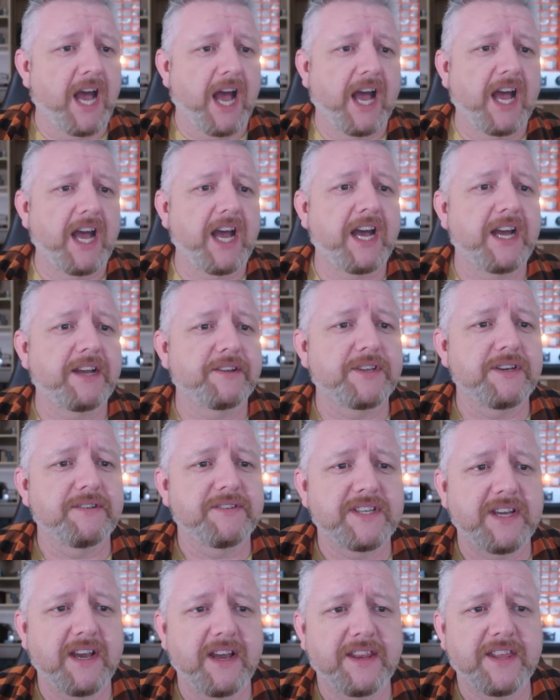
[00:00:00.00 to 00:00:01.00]

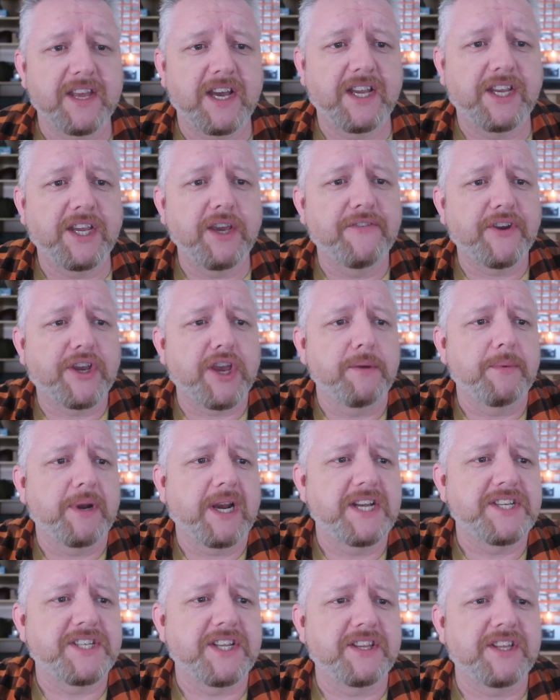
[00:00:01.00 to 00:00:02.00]
uh, you've
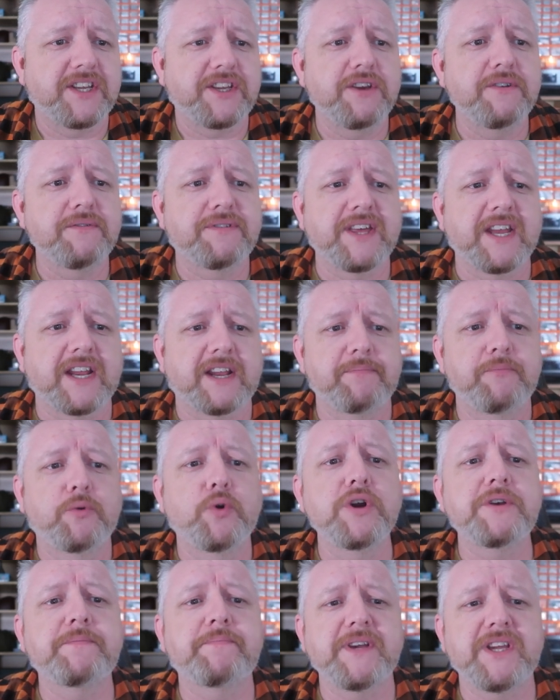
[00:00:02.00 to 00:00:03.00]
accumulated that you think
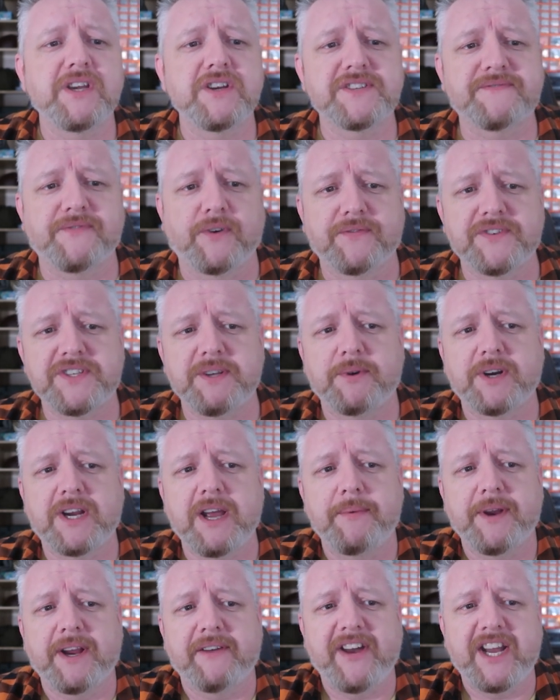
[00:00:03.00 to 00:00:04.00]
would be useful for someone
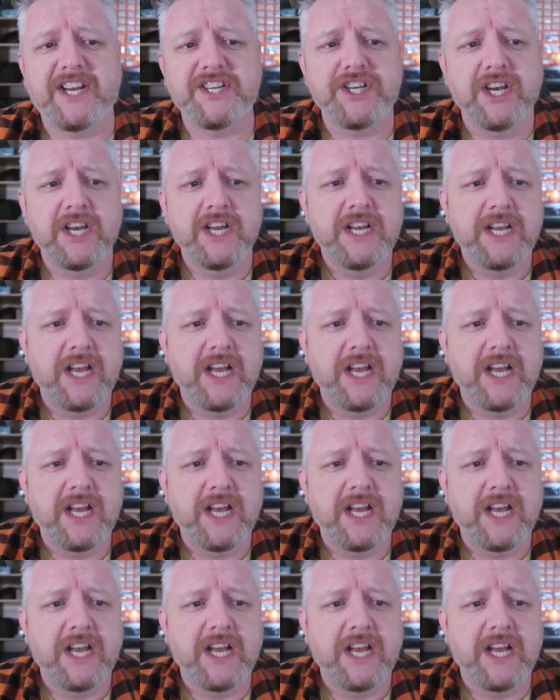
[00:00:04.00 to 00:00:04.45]
coming of age,